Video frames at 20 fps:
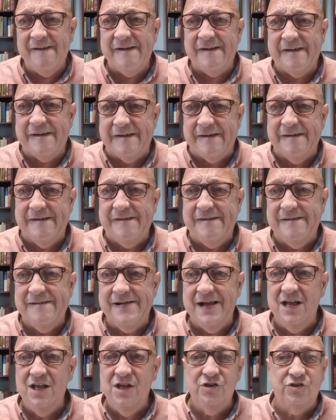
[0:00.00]
Huh.
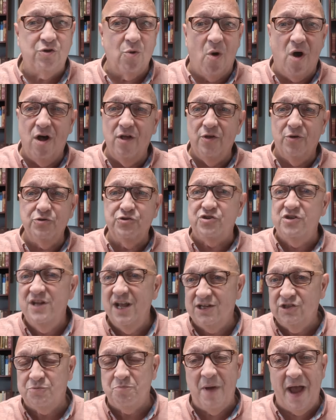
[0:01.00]
So all those
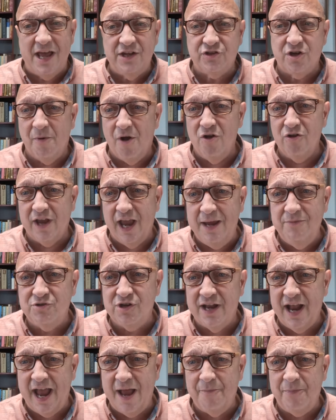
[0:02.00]
Knicks basketball games
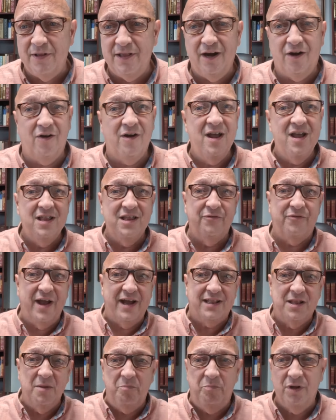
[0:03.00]
that happened there, the
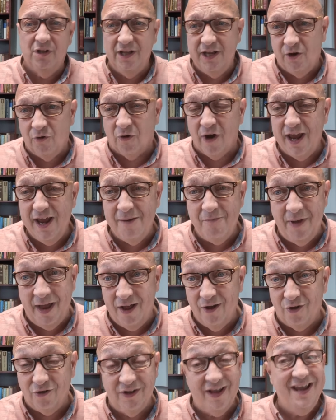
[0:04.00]
fact that Billy Graham
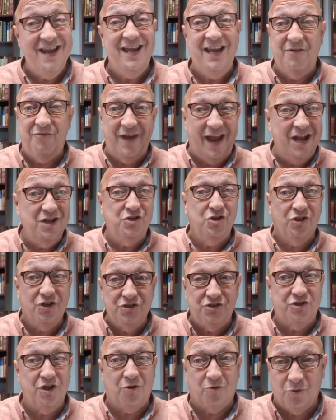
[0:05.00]
held
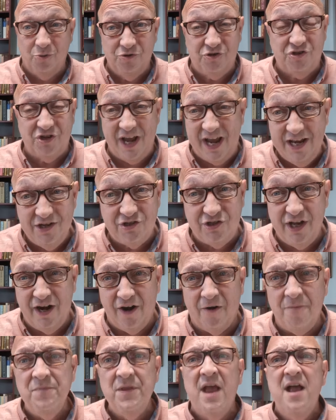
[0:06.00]
evangelistic crusades
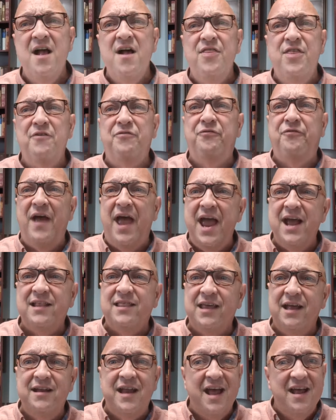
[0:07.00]
there, the
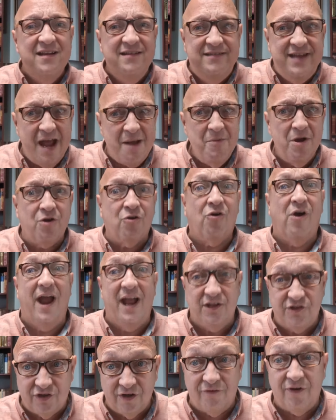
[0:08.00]
fact that
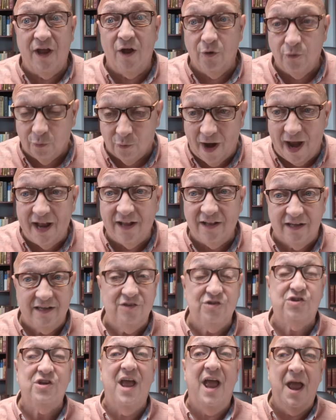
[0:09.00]
Democrats have held
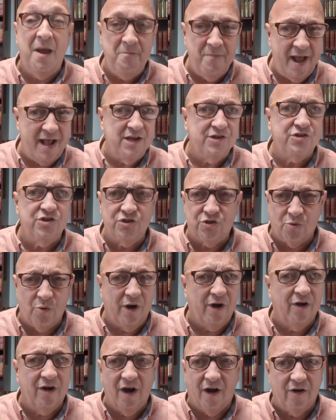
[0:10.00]
rallies at Madison
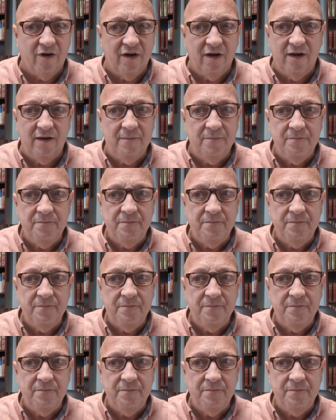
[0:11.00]
Square Garden.